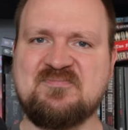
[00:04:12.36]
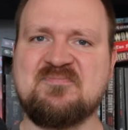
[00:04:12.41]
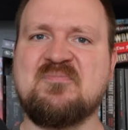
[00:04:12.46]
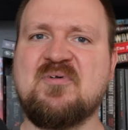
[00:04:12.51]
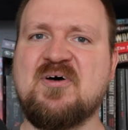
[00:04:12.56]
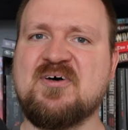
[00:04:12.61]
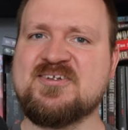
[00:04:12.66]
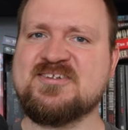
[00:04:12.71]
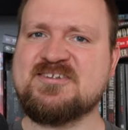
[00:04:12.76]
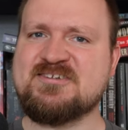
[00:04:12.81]

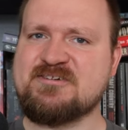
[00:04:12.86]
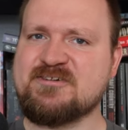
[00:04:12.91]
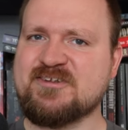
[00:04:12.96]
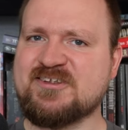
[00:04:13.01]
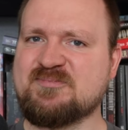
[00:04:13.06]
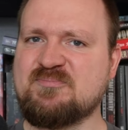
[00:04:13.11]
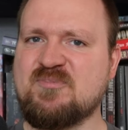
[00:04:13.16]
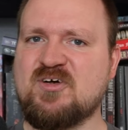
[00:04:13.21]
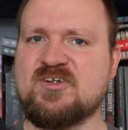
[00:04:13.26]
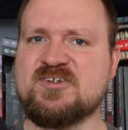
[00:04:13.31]

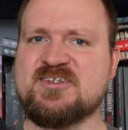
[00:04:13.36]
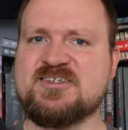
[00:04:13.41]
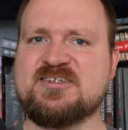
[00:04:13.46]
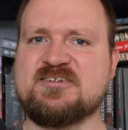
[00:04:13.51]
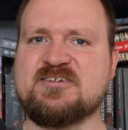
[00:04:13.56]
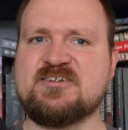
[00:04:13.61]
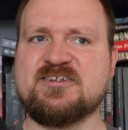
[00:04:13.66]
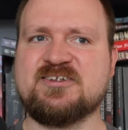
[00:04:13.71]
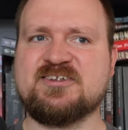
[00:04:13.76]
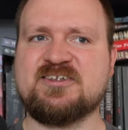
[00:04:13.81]

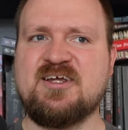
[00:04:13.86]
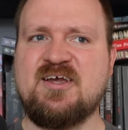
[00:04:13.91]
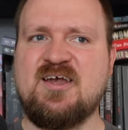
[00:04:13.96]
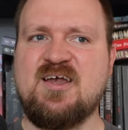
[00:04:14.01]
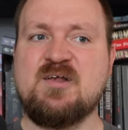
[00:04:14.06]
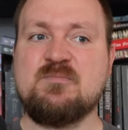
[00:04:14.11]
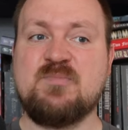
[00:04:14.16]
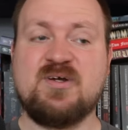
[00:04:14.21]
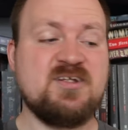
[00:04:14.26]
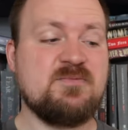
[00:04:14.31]
monsters,
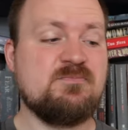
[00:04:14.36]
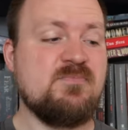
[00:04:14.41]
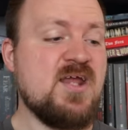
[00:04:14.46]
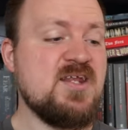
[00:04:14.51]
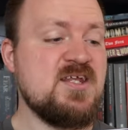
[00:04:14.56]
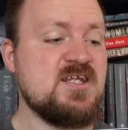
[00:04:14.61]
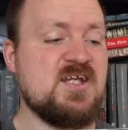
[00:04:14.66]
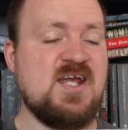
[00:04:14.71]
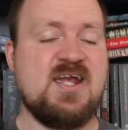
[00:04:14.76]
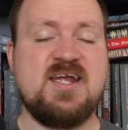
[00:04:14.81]
but in
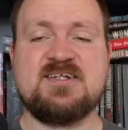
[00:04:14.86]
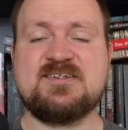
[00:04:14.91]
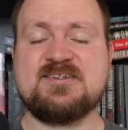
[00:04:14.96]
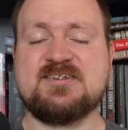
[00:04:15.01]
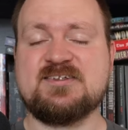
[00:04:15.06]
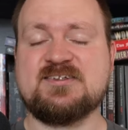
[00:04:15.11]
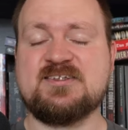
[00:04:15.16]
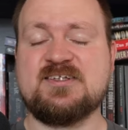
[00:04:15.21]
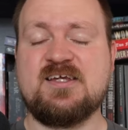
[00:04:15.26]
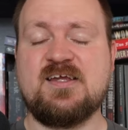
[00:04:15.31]
many
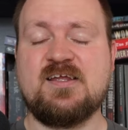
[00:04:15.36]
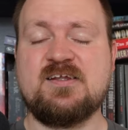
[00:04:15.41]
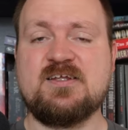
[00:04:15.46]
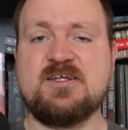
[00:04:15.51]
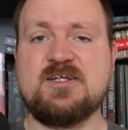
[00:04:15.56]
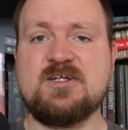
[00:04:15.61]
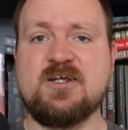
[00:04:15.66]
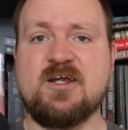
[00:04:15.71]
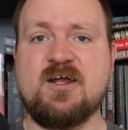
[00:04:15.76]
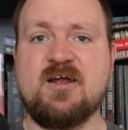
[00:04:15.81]
cases in
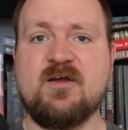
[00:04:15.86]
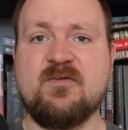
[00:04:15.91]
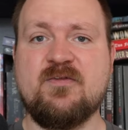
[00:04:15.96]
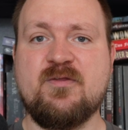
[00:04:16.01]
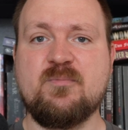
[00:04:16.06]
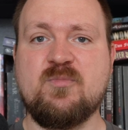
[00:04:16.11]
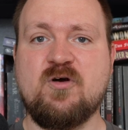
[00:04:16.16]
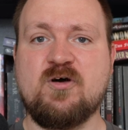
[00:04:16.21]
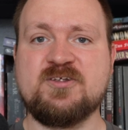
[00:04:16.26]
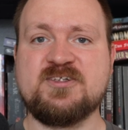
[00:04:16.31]
here,
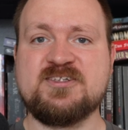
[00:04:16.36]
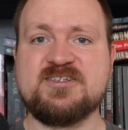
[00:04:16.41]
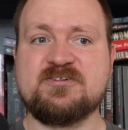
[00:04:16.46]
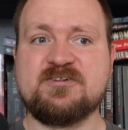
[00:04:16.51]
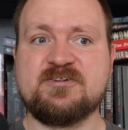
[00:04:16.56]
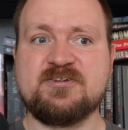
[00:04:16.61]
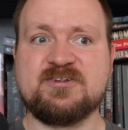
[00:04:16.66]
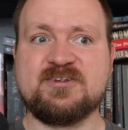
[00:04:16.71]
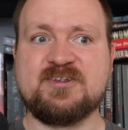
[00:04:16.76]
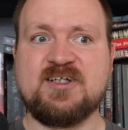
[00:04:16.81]
the
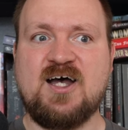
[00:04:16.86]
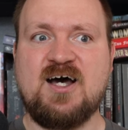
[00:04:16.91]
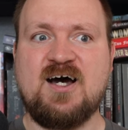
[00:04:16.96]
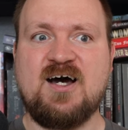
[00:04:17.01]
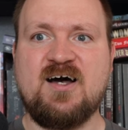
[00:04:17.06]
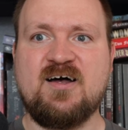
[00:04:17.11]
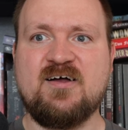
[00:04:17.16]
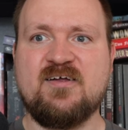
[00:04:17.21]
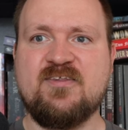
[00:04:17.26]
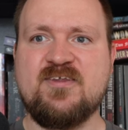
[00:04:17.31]
monsters
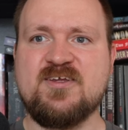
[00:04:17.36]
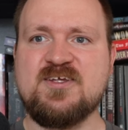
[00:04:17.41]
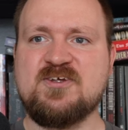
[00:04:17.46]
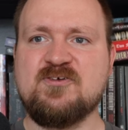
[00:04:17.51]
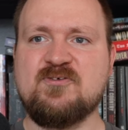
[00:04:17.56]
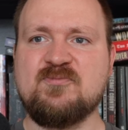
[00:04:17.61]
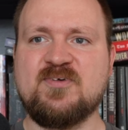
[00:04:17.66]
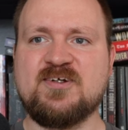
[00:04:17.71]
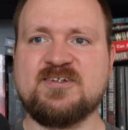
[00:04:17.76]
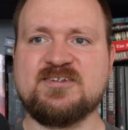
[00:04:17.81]
are the
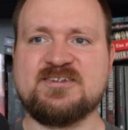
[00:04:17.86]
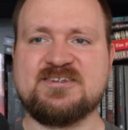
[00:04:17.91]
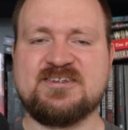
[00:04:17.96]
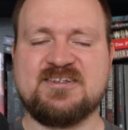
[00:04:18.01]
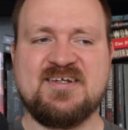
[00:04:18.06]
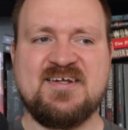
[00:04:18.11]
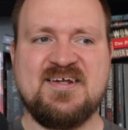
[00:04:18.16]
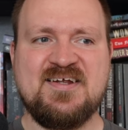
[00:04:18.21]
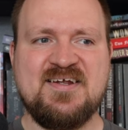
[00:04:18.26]
humans.